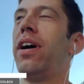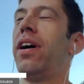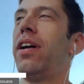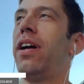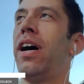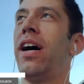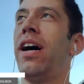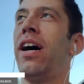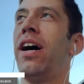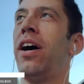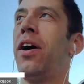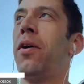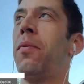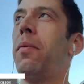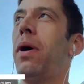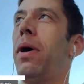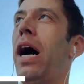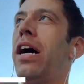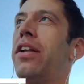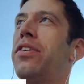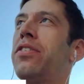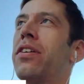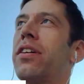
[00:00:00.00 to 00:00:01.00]

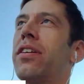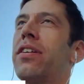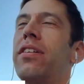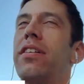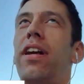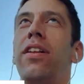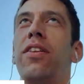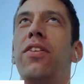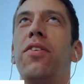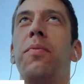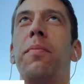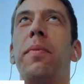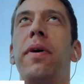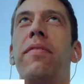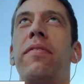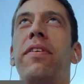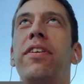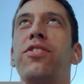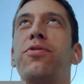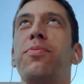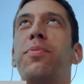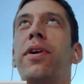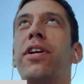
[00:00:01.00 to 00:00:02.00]
I took a little bit of
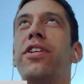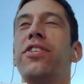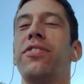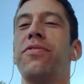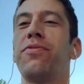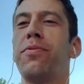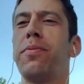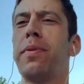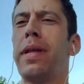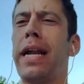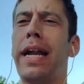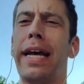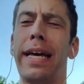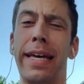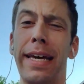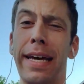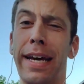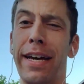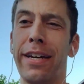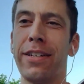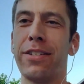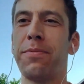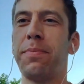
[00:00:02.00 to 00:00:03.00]
inspiration from that, I
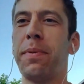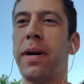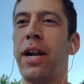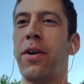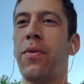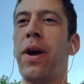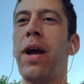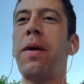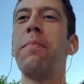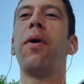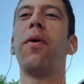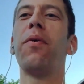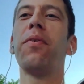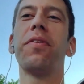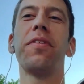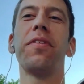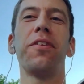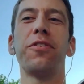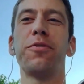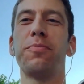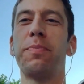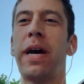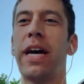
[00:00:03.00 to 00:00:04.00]
guess, but I ran both of
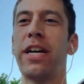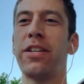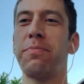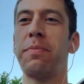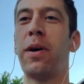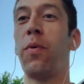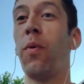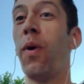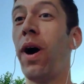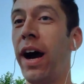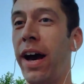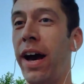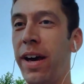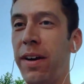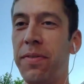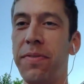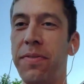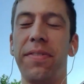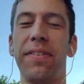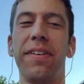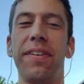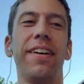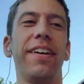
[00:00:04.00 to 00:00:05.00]
those past my
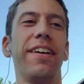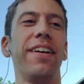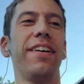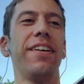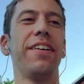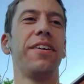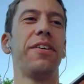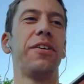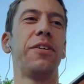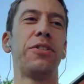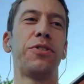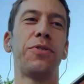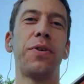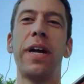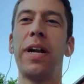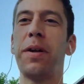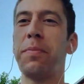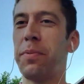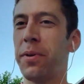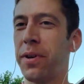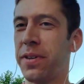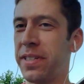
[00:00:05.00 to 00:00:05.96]
wife, who's great at book